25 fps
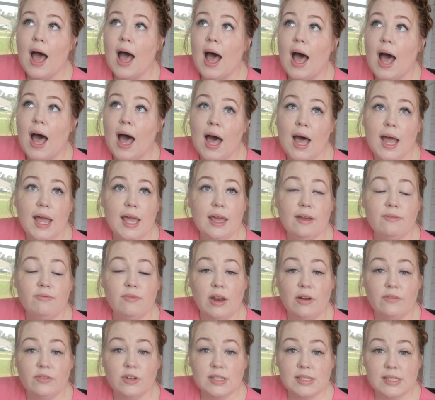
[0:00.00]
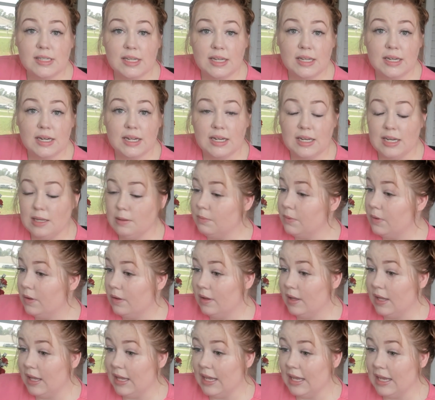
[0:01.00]
I have never seen a
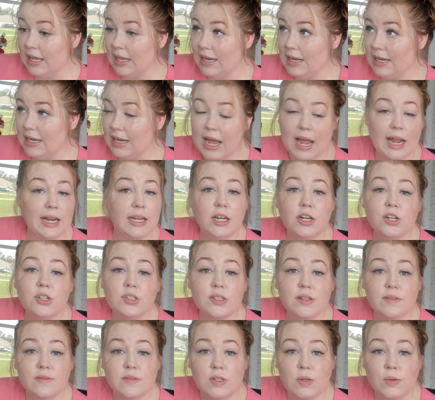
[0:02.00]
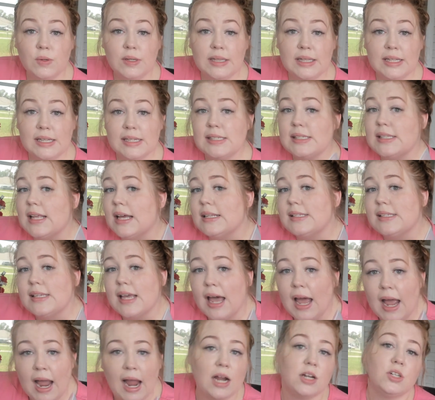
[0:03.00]
nipple in 9 years of doing this
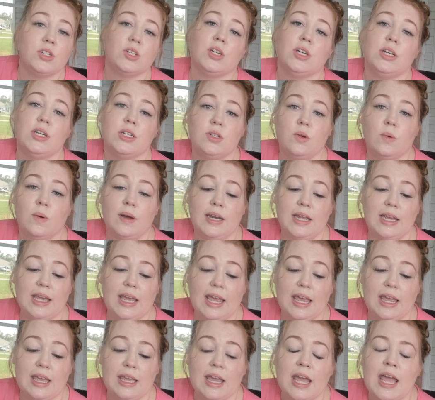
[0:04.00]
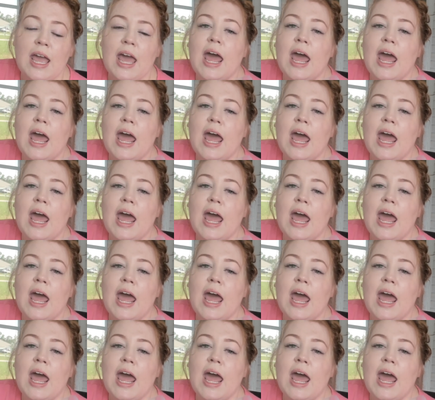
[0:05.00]
that's actually a 28.